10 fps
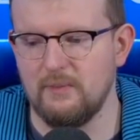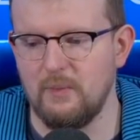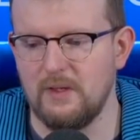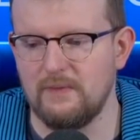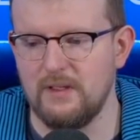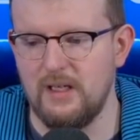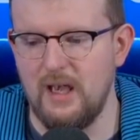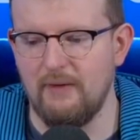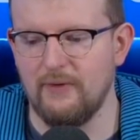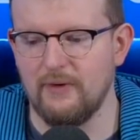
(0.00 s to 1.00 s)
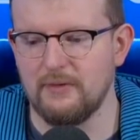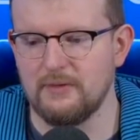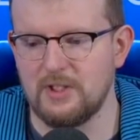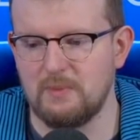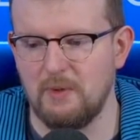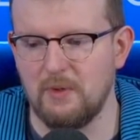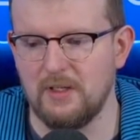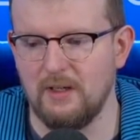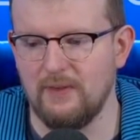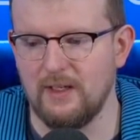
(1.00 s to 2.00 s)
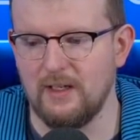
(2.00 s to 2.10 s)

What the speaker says: we've never spoken of it